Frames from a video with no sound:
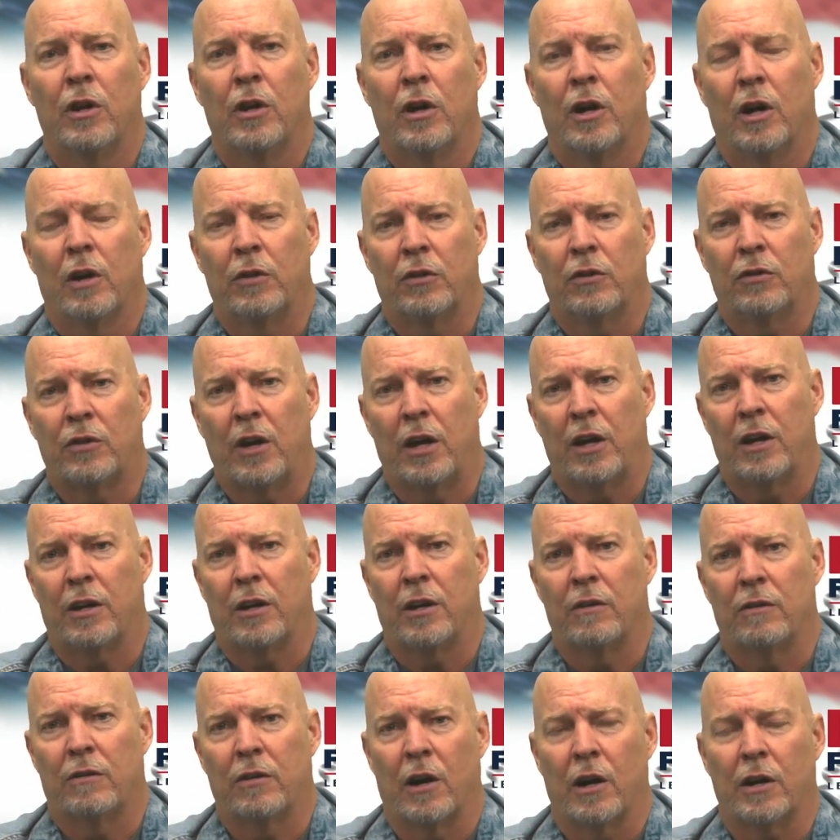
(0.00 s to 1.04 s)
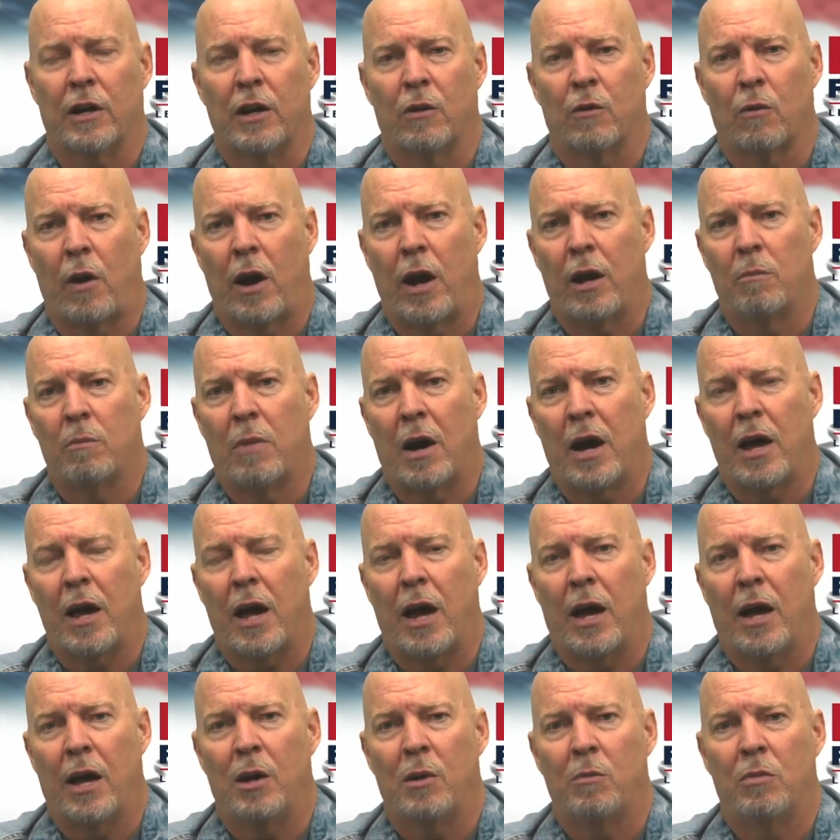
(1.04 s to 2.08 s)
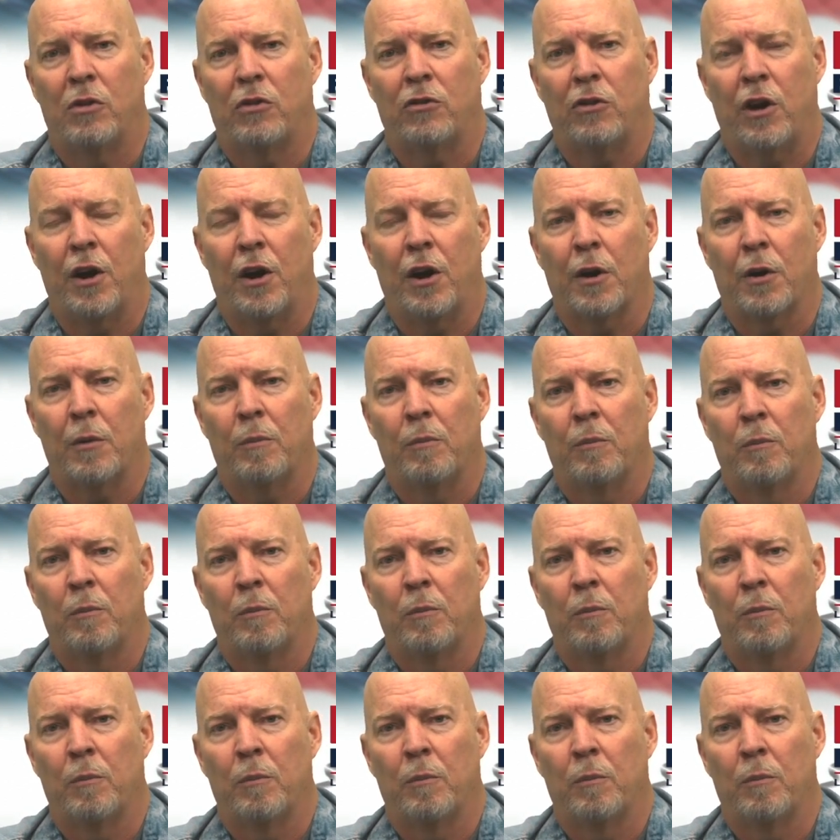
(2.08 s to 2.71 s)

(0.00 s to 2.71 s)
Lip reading: of the state of Kentucky, ran by Andy Beshear.